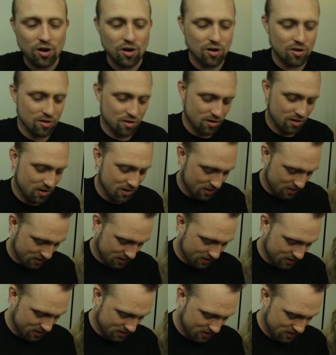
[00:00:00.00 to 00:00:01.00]
Ah.
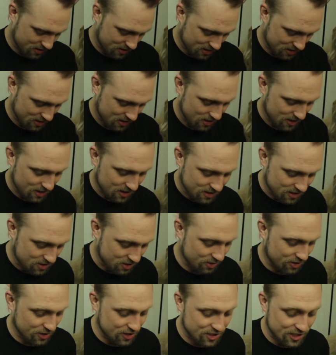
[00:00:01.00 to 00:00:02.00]

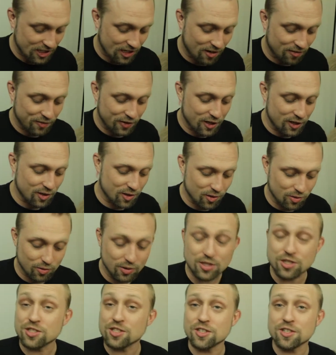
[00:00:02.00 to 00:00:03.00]
So this video
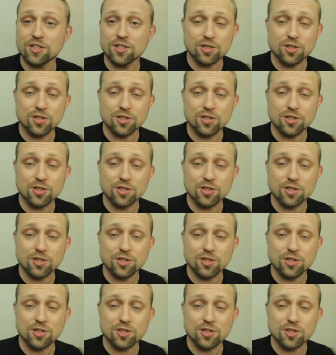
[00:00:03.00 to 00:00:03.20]
was